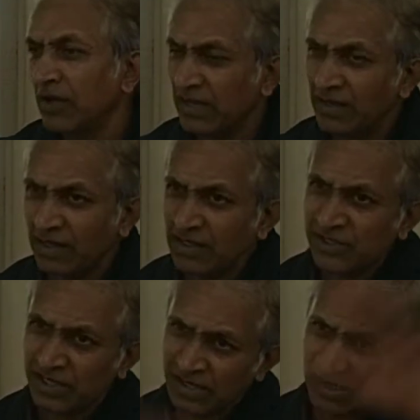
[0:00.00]

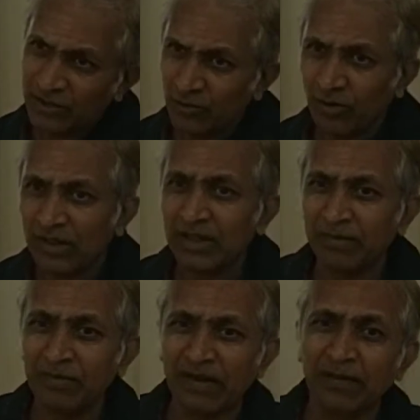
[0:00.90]
in general to all the
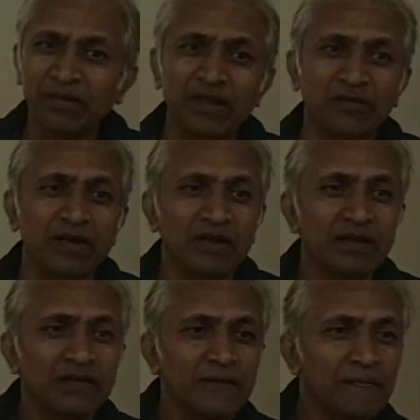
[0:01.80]
people applicable,
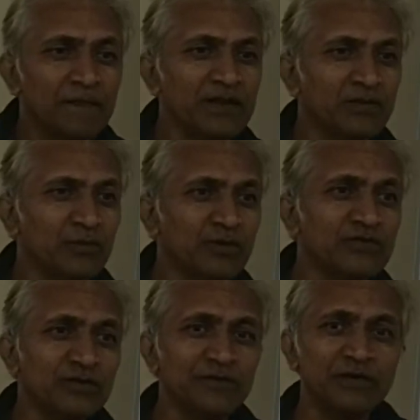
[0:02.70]
then
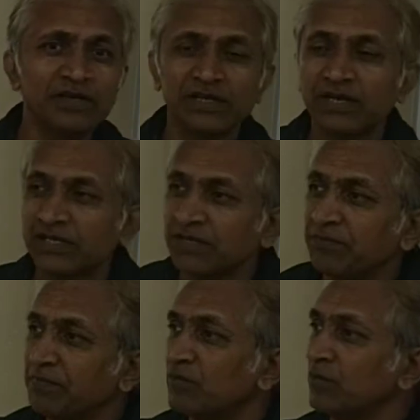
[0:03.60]
most of your
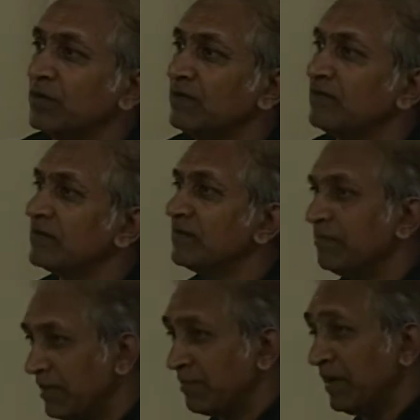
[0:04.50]
generation students,
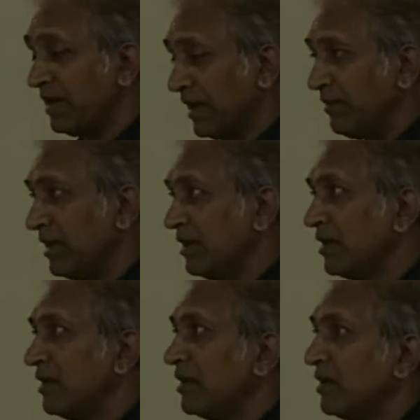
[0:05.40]
people,
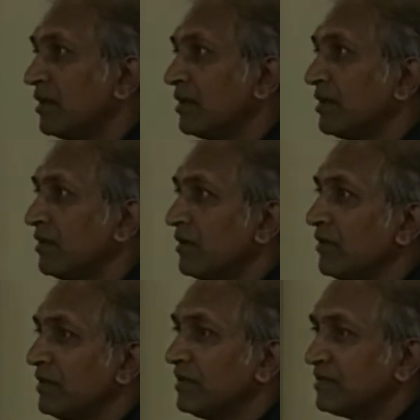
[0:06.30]

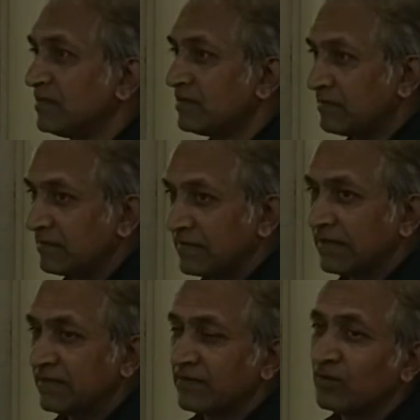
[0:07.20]
all the
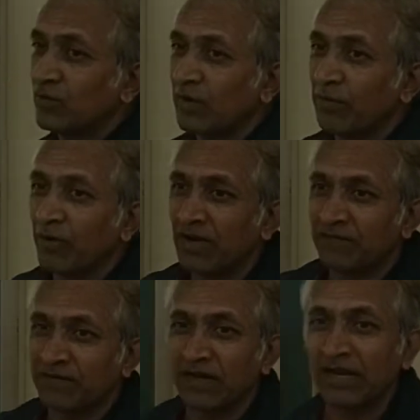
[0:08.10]
citizens who are born after